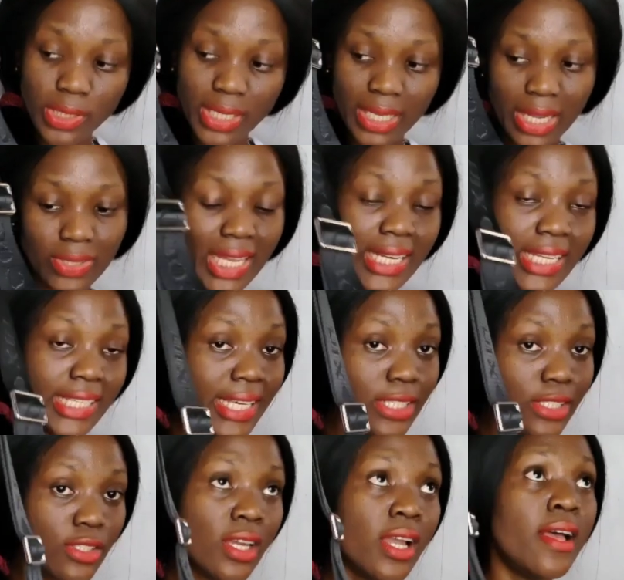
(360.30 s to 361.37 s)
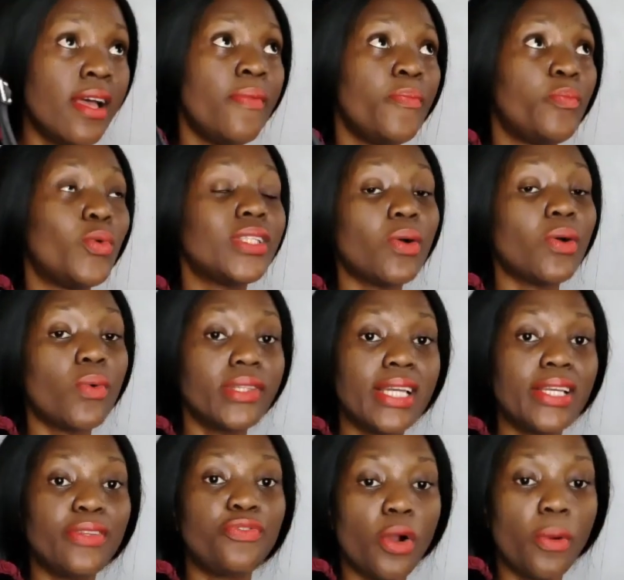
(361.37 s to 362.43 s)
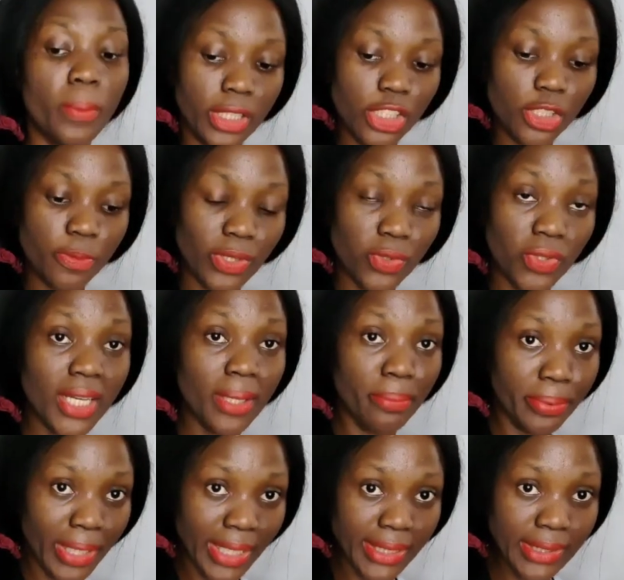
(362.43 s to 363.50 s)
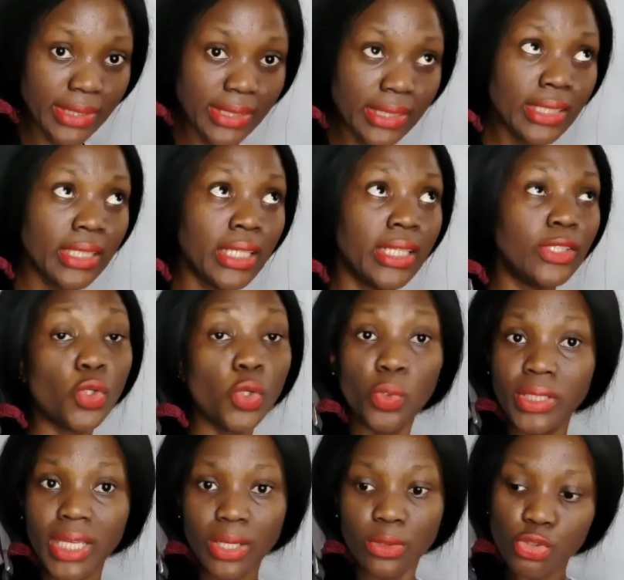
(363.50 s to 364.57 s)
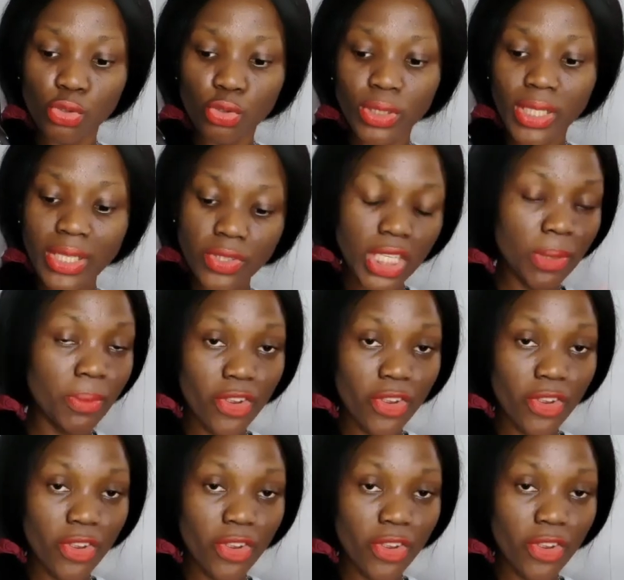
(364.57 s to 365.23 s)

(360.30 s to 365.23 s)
because I needed what I wanted from this particular brand sold out. So they had to give me a